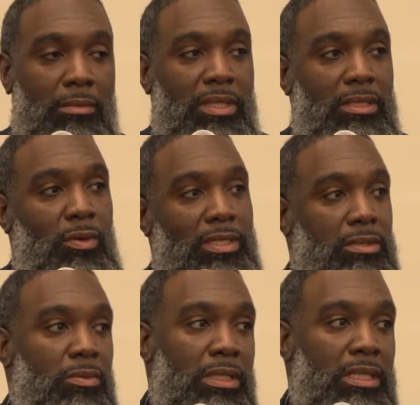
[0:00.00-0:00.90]
But the
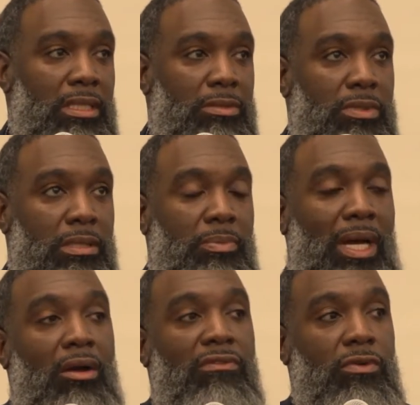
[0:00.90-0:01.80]
question really is really
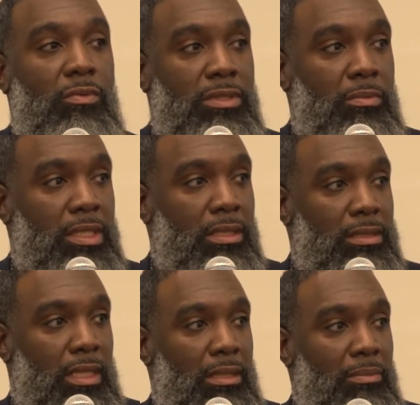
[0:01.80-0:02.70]
powerful when you begin
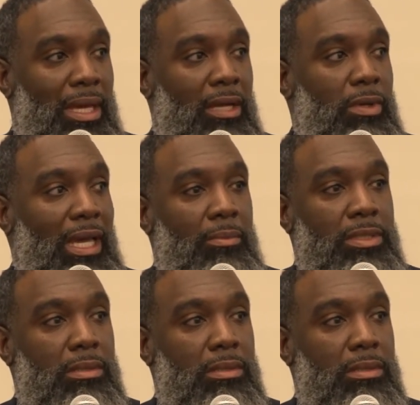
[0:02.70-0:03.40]
to unpack what happens